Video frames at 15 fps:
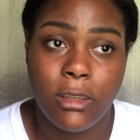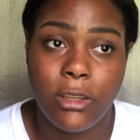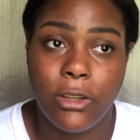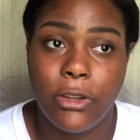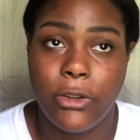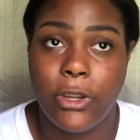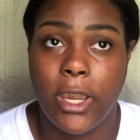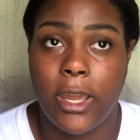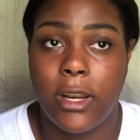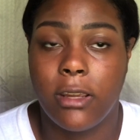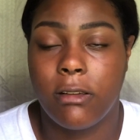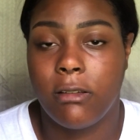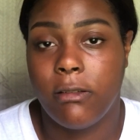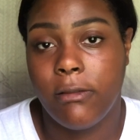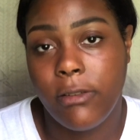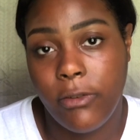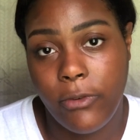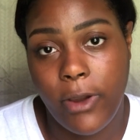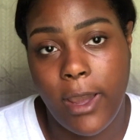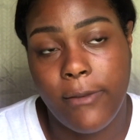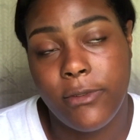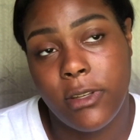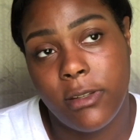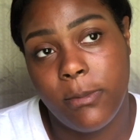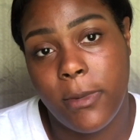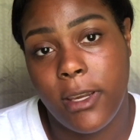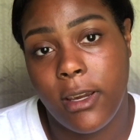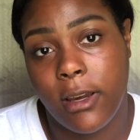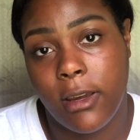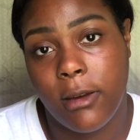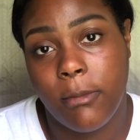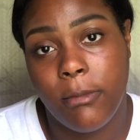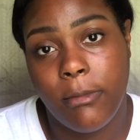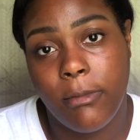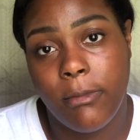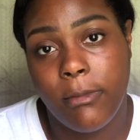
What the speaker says: you have to speak up.